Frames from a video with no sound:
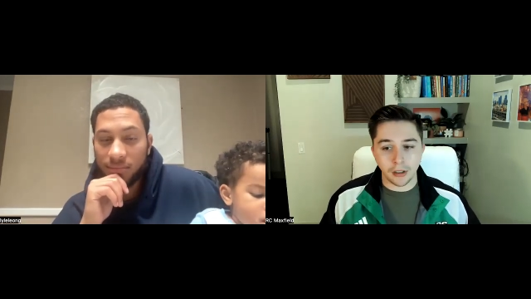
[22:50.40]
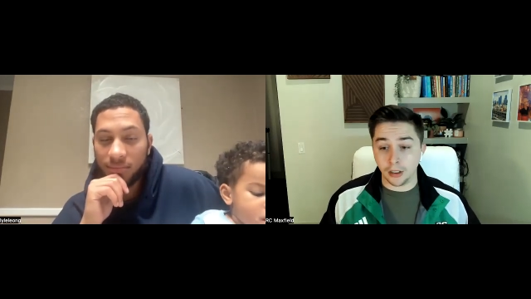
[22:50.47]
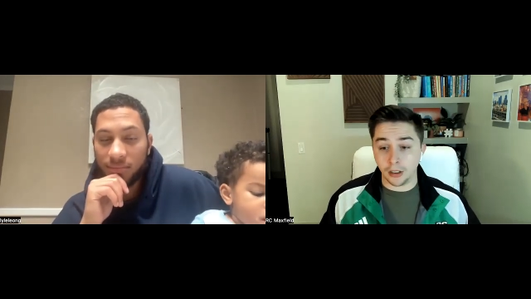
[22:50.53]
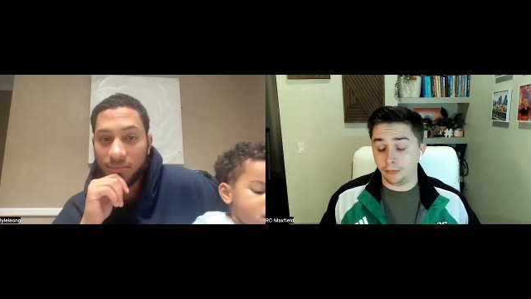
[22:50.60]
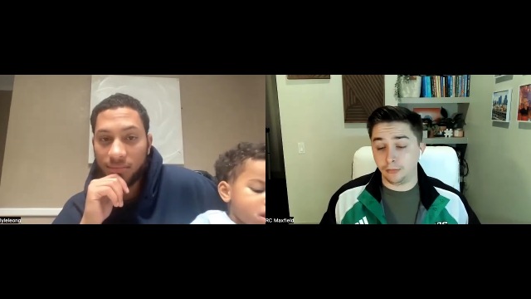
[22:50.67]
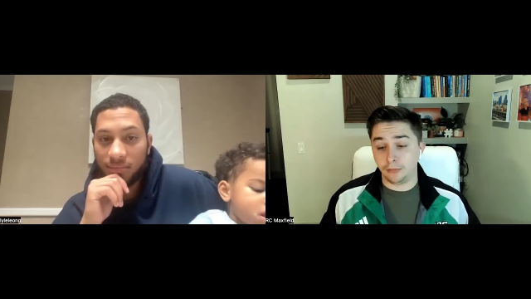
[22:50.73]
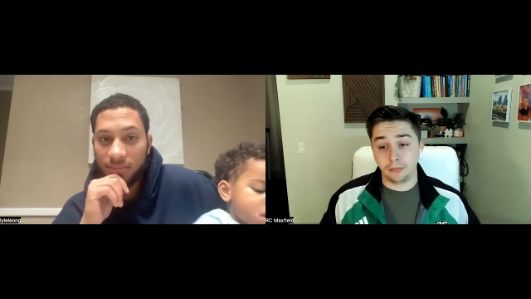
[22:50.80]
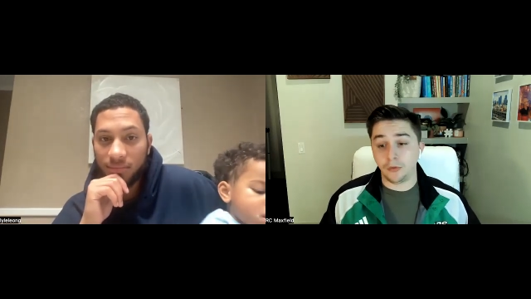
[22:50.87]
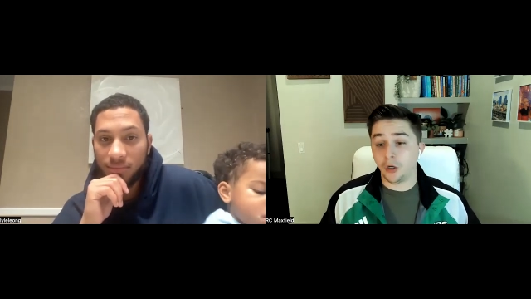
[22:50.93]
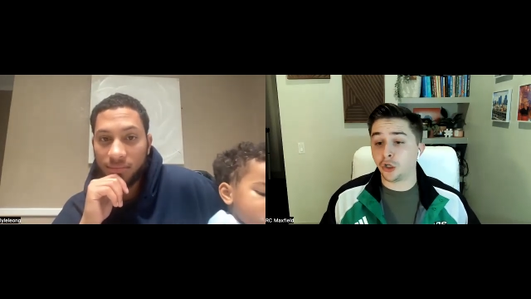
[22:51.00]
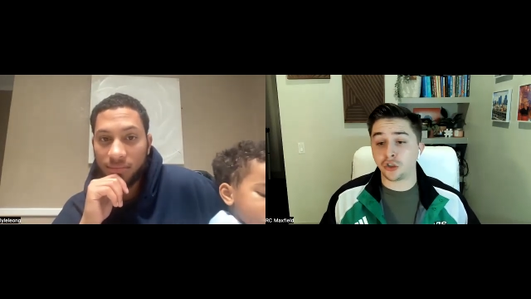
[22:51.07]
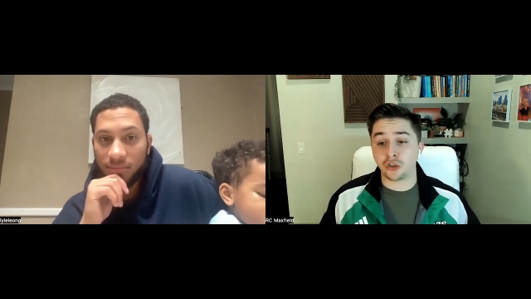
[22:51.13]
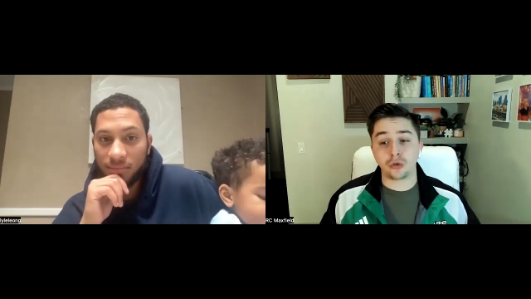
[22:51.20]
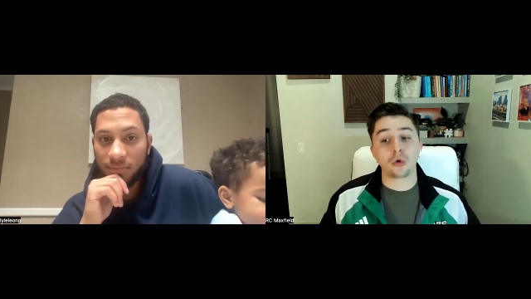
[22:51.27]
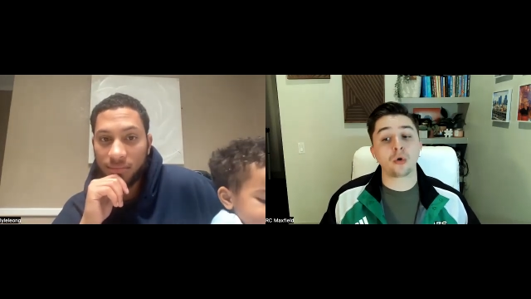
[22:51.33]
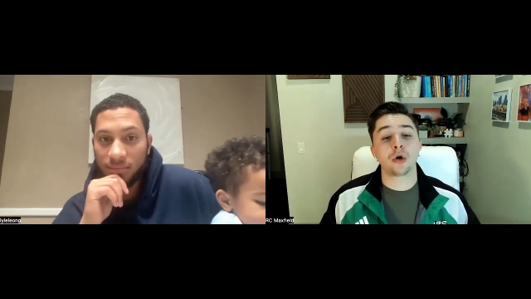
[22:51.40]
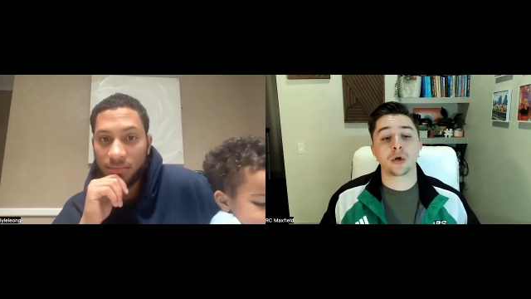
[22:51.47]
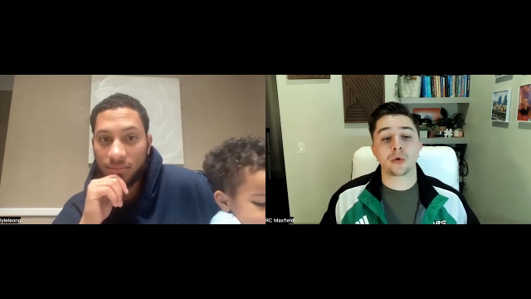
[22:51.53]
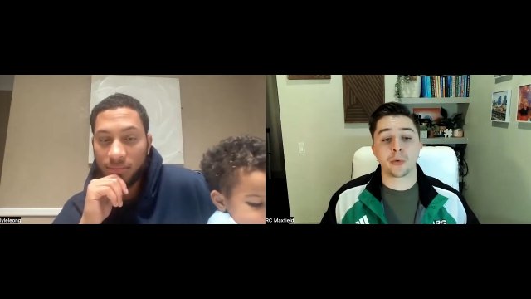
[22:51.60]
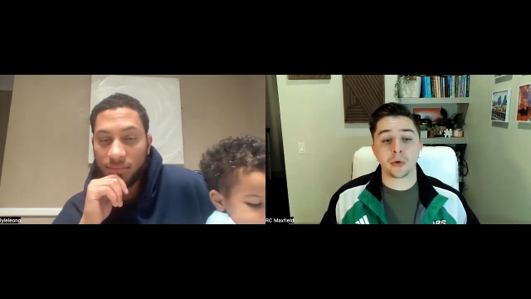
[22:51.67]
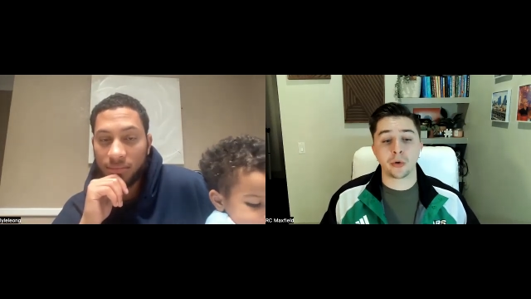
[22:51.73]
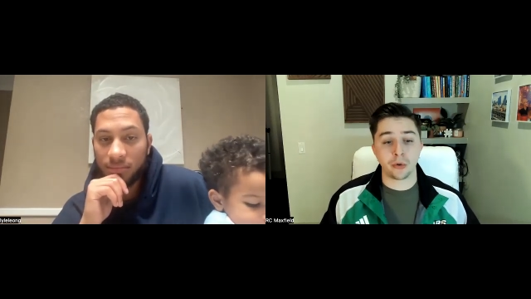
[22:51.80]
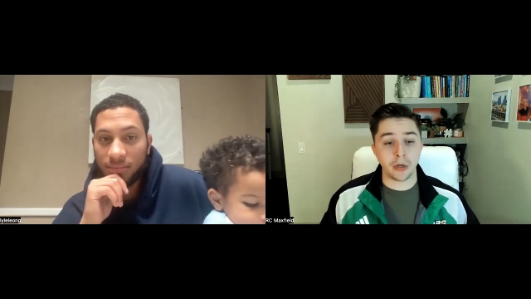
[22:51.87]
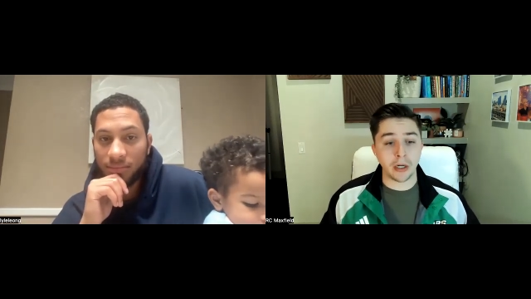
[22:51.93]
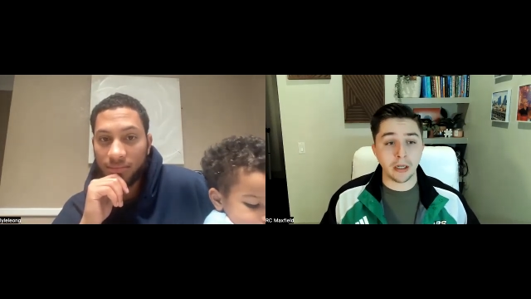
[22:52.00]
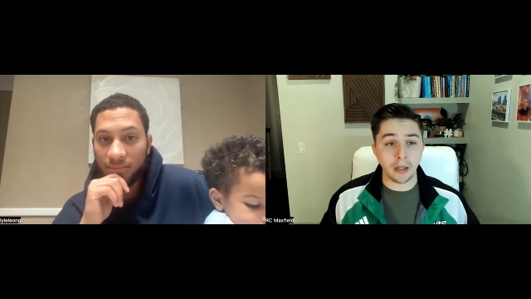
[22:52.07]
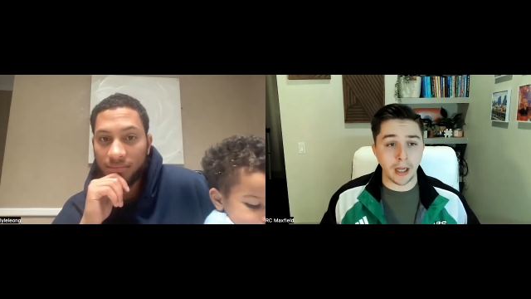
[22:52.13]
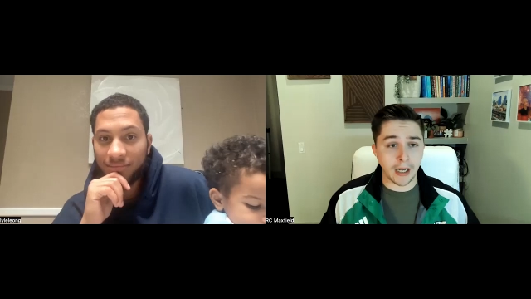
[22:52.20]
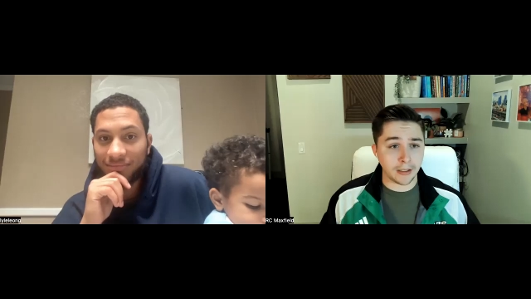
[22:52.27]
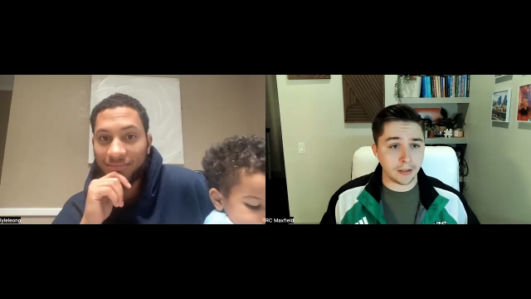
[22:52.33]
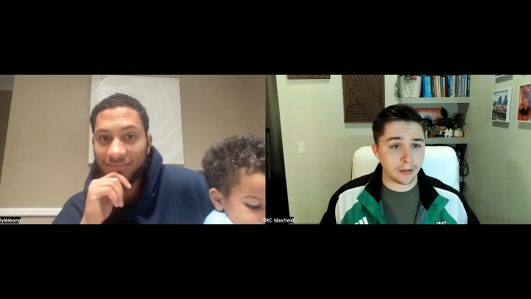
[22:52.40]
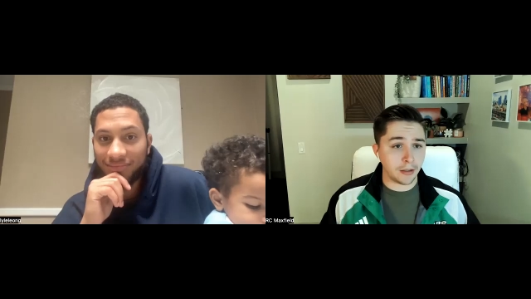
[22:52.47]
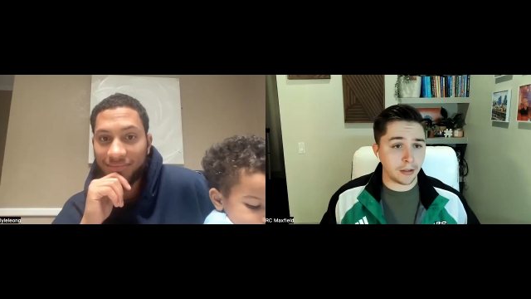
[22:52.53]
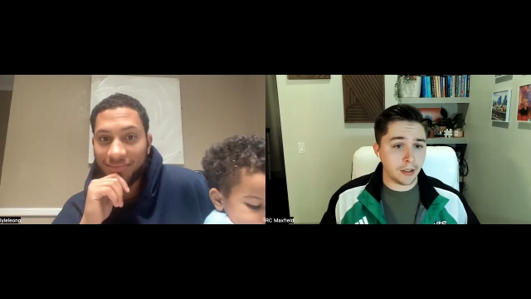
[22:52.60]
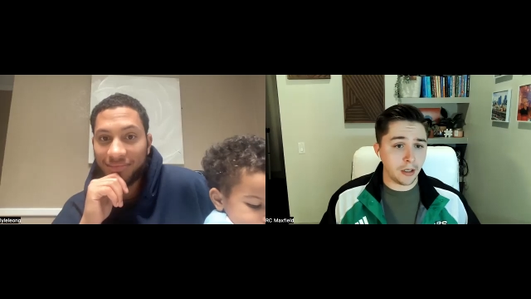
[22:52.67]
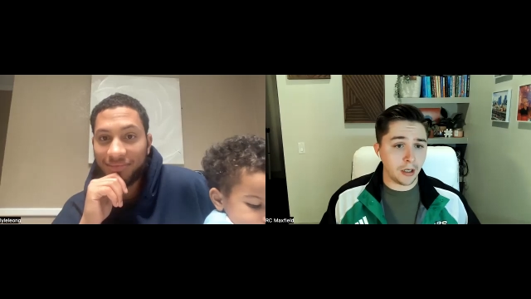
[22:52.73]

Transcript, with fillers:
Speaker 1: a historic recruiting class.